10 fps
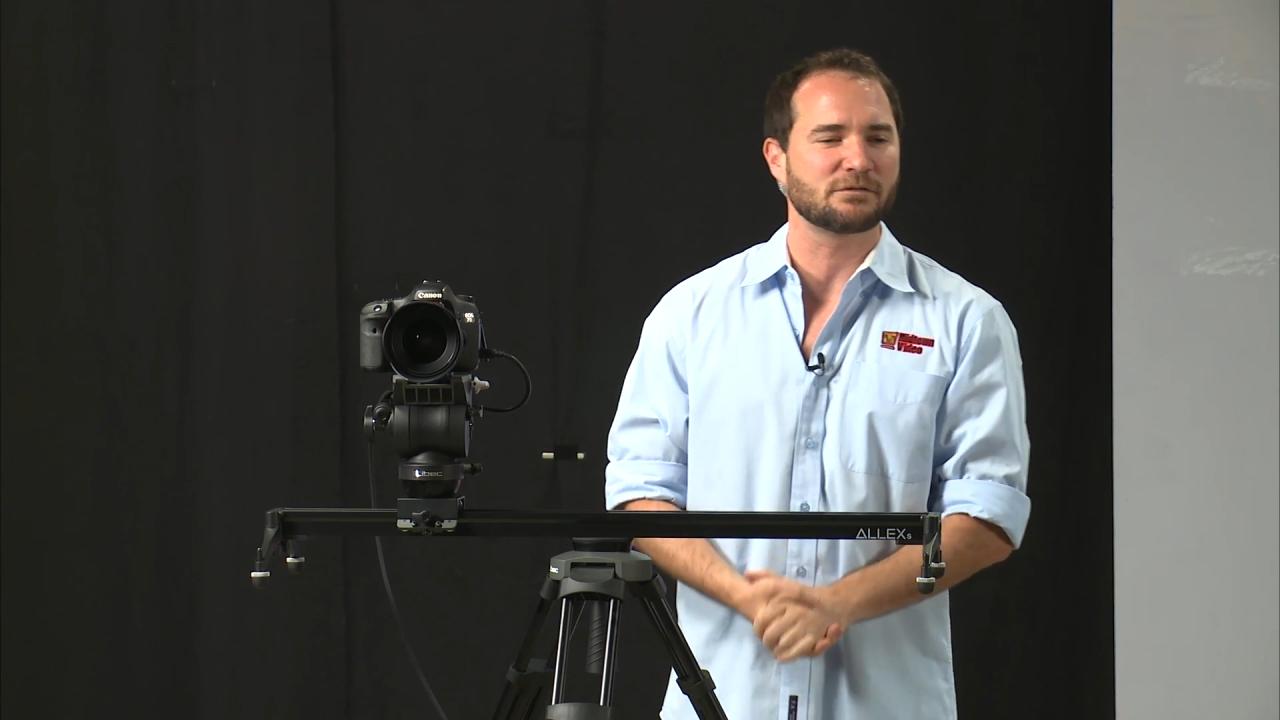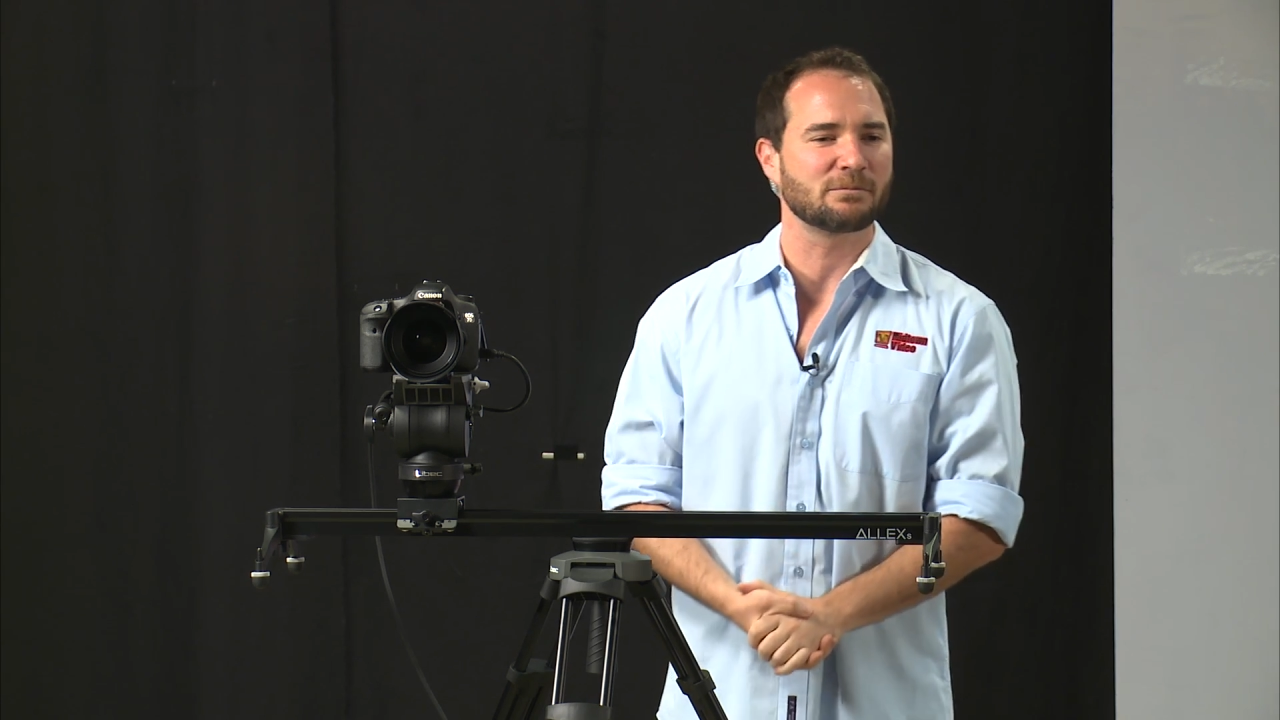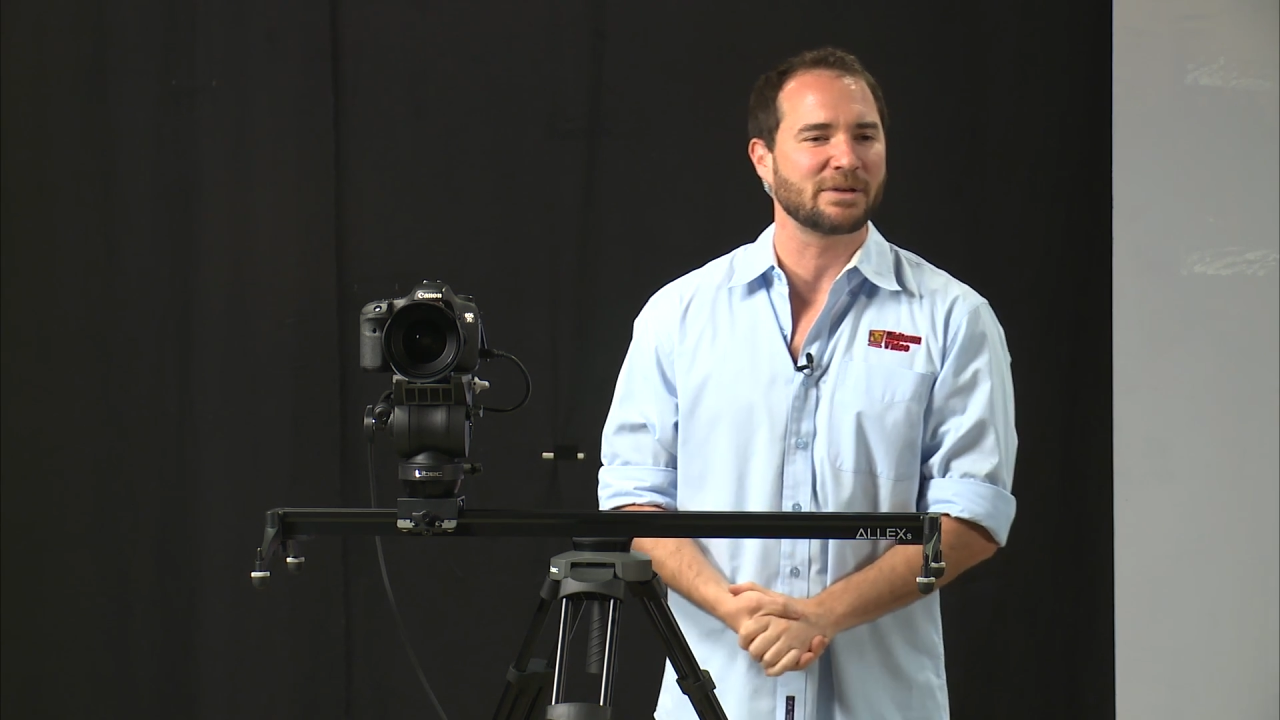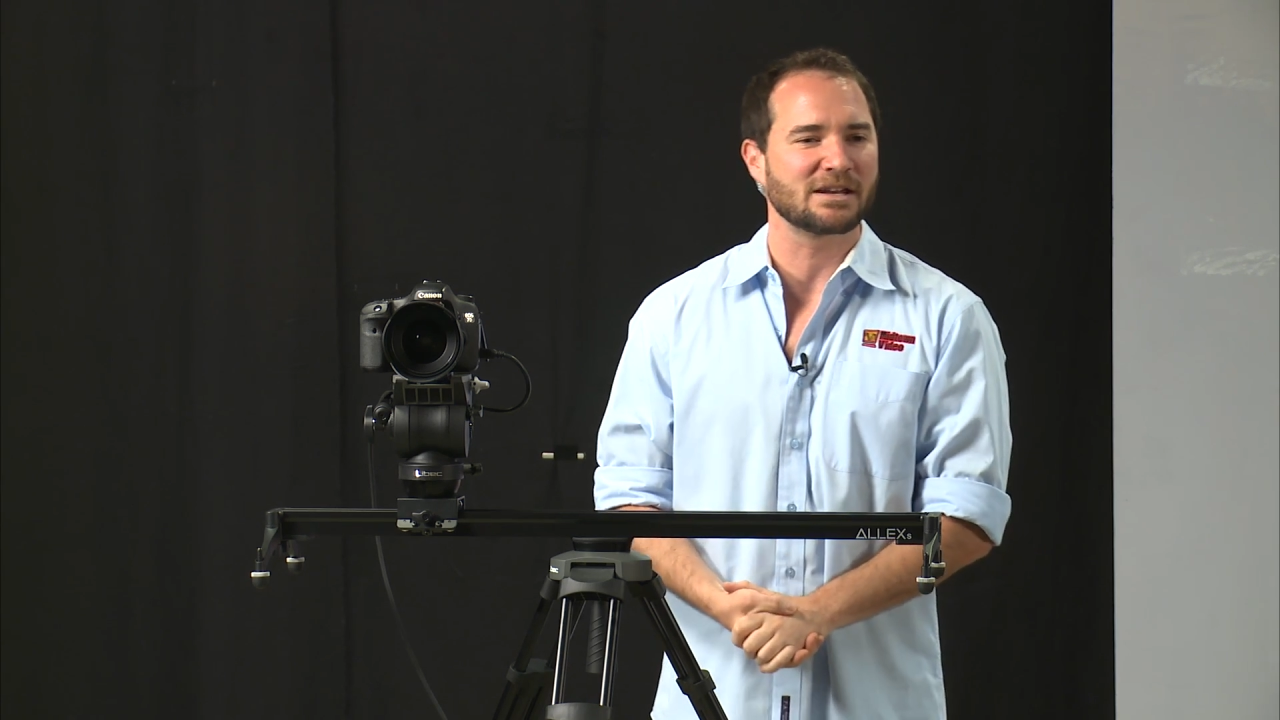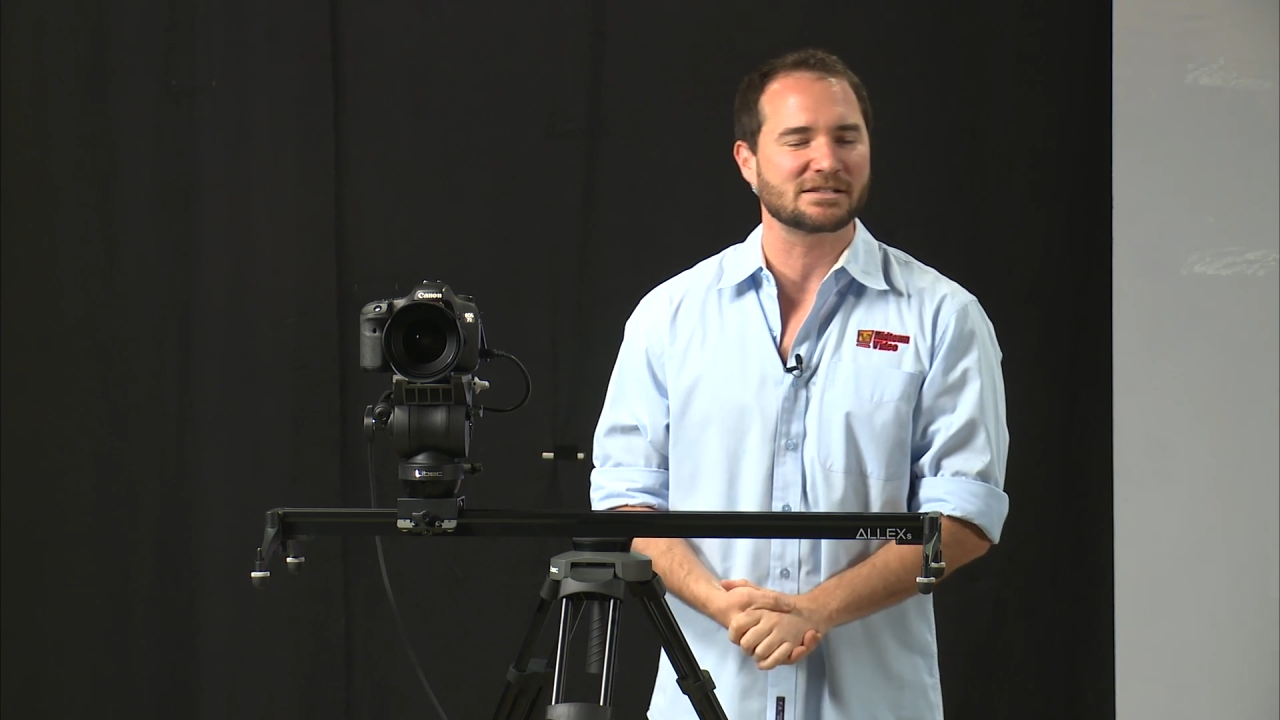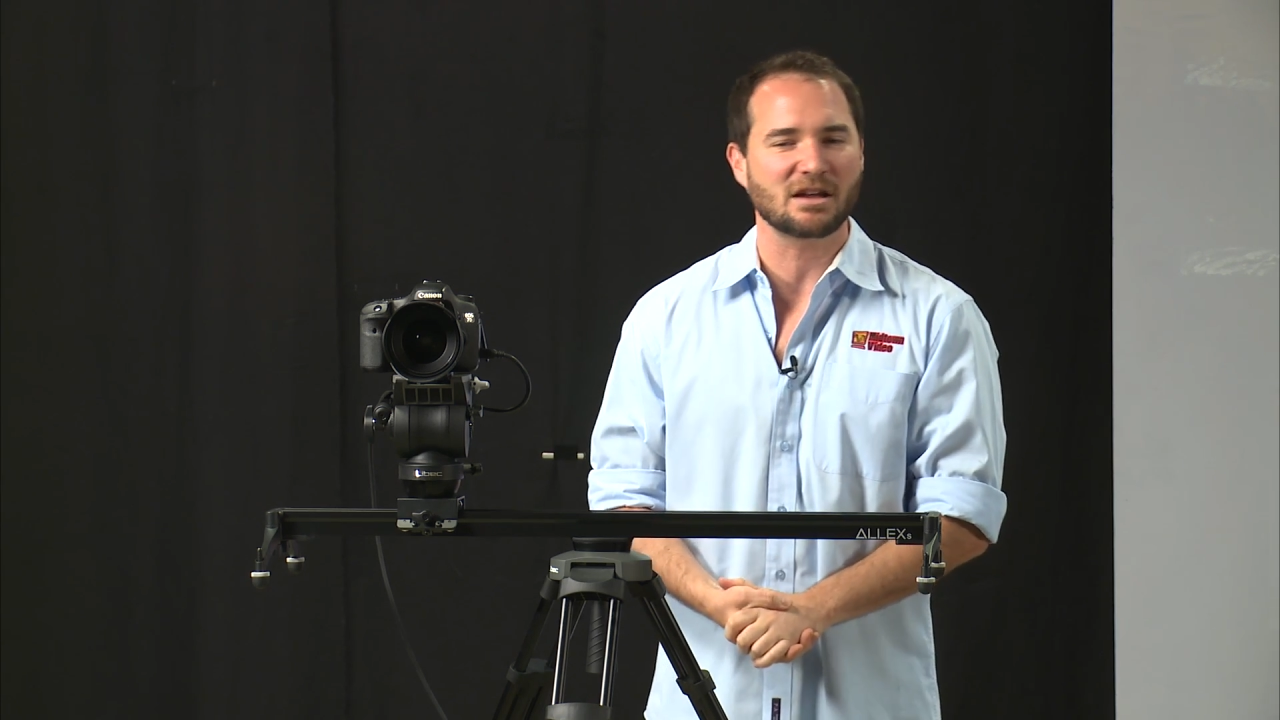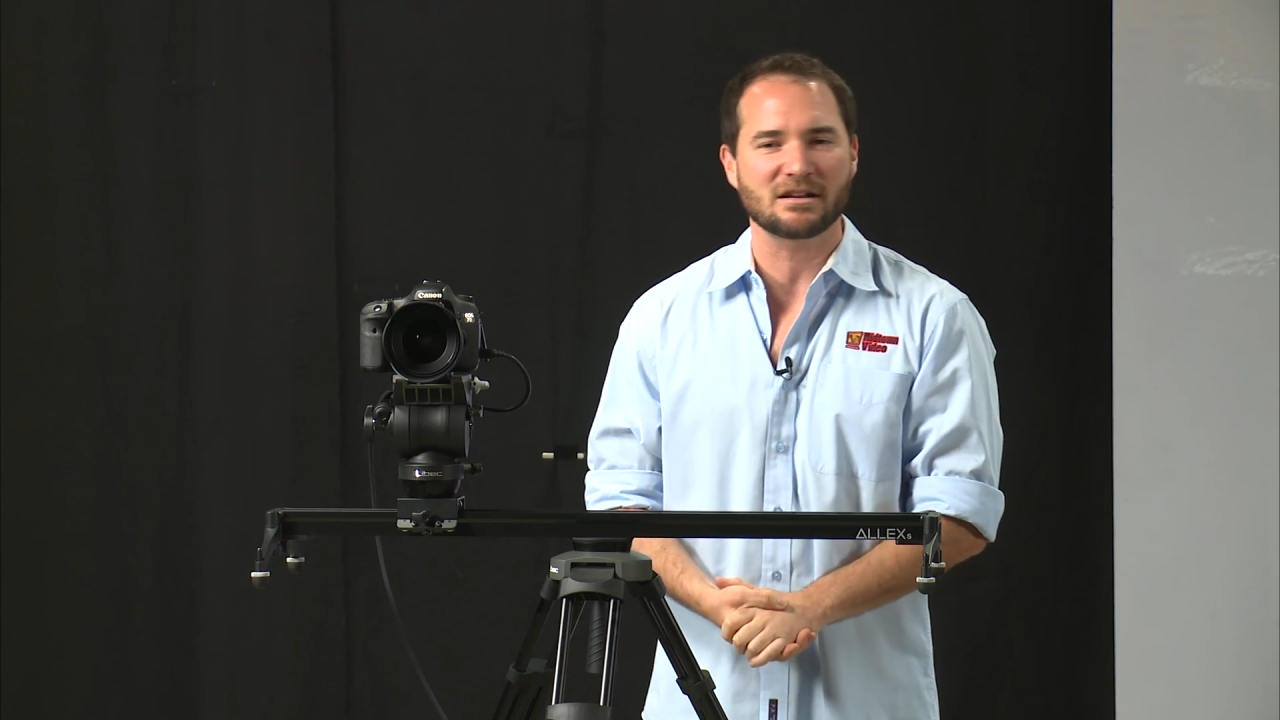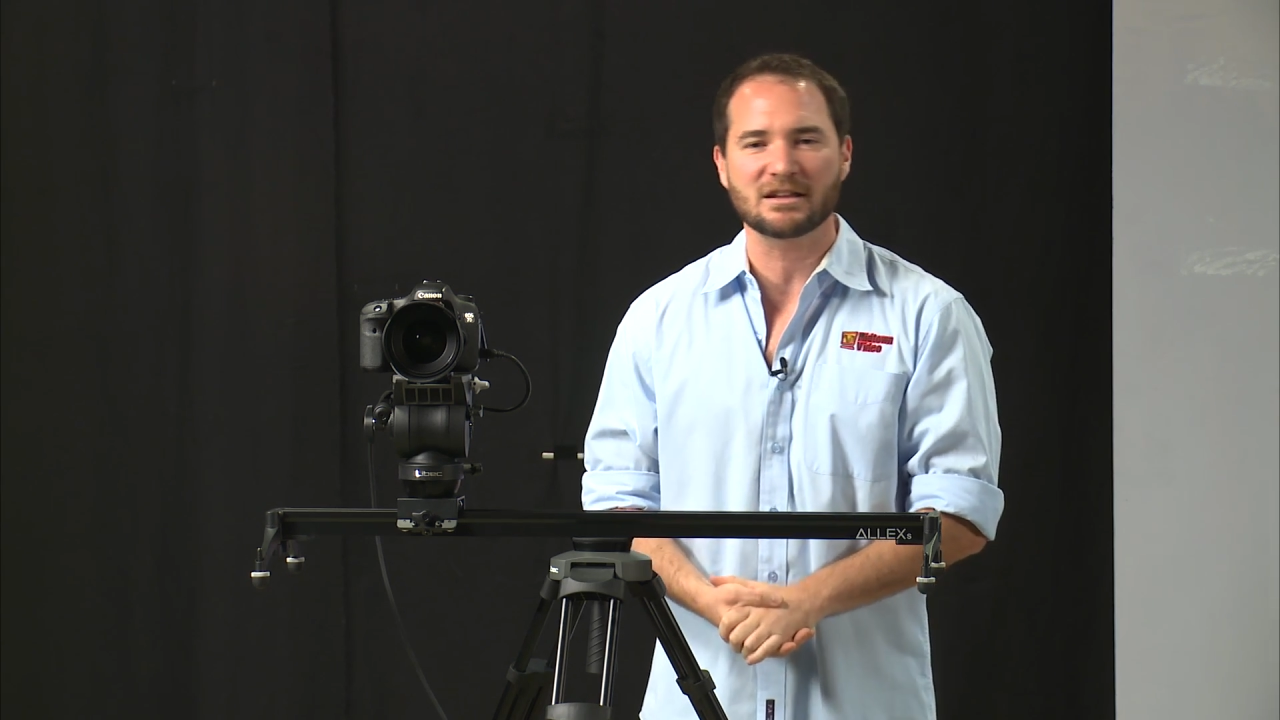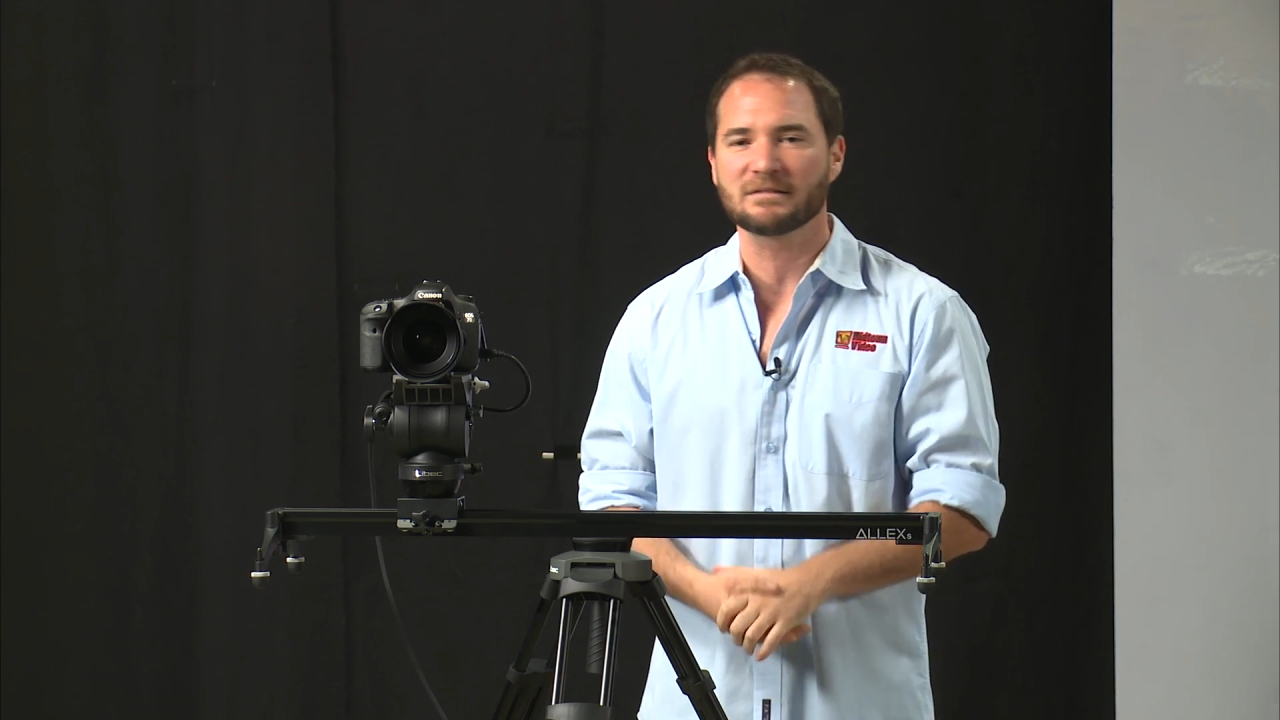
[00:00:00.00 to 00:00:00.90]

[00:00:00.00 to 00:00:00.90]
from Panasonic,